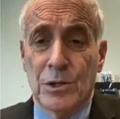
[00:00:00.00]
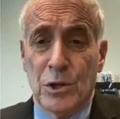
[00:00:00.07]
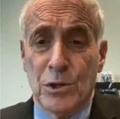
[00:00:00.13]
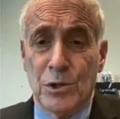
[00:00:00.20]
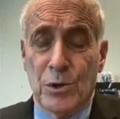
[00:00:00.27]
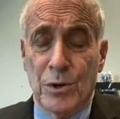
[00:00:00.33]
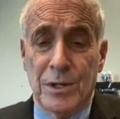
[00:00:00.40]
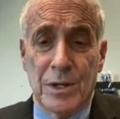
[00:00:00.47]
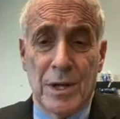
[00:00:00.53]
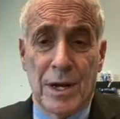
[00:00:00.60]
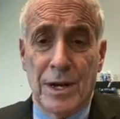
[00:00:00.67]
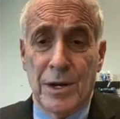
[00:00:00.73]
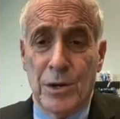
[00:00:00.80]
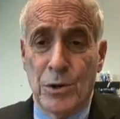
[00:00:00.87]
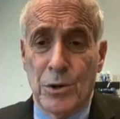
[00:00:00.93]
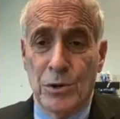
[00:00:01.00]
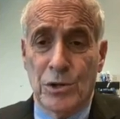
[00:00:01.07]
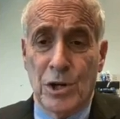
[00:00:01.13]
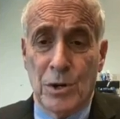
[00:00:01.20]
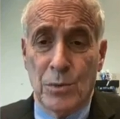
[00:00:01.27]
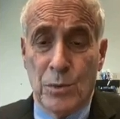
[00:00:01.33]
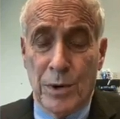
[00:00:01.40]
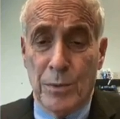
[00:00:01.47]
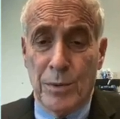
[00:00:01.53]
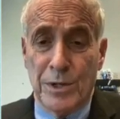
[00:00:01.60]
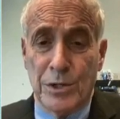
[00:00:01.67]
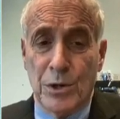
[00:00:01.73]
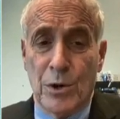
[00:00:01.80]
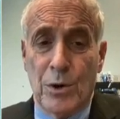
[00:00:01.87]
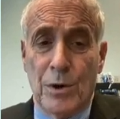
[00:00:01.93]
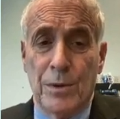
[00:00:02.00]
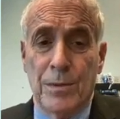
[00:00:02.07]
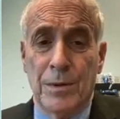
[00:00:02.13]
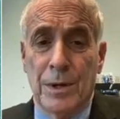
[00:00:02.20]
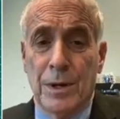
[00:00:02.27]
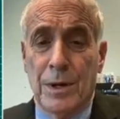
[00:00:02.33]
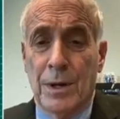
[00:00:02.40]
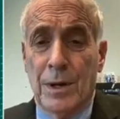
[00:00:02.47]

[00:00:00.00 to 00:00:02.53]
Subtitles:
Social Security's got a huge real return.